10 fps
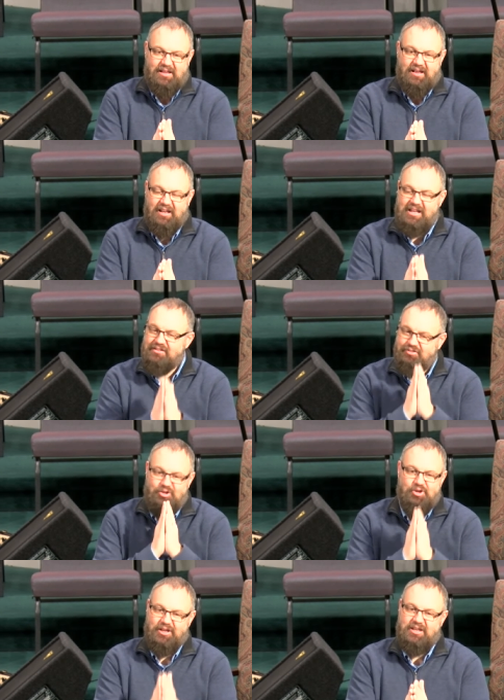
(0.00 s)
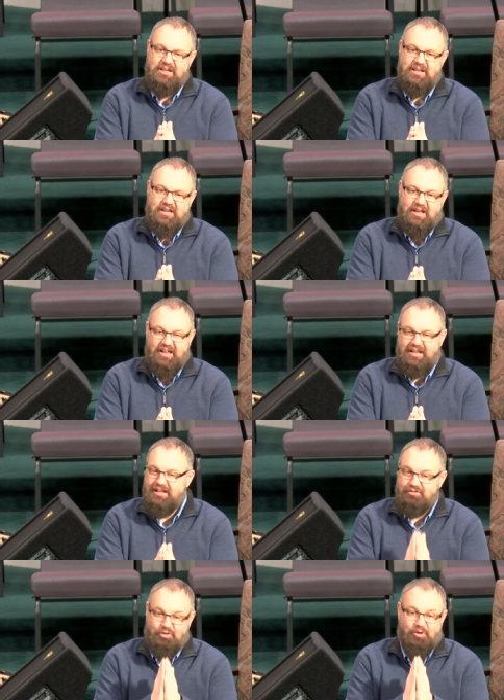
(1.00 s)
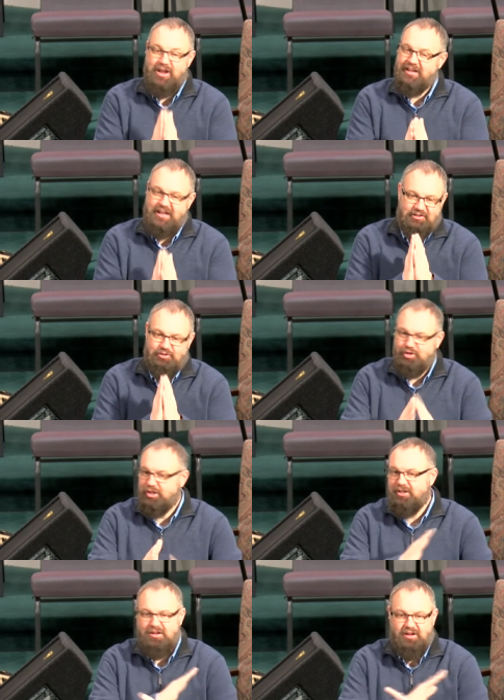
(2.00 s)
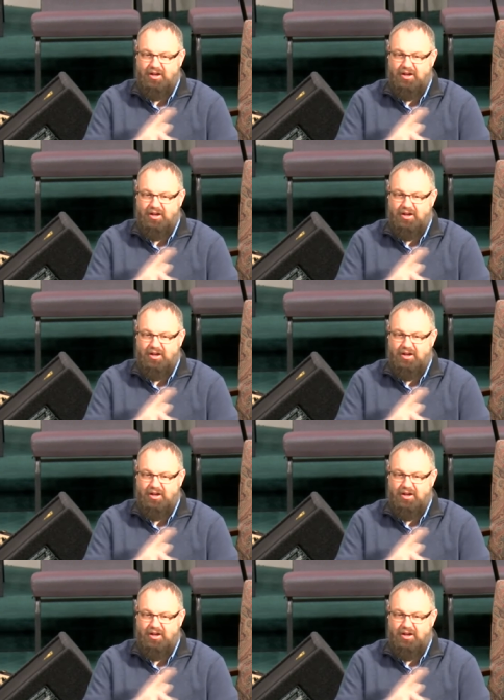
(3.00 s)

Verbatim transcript: and He is good and He is great and good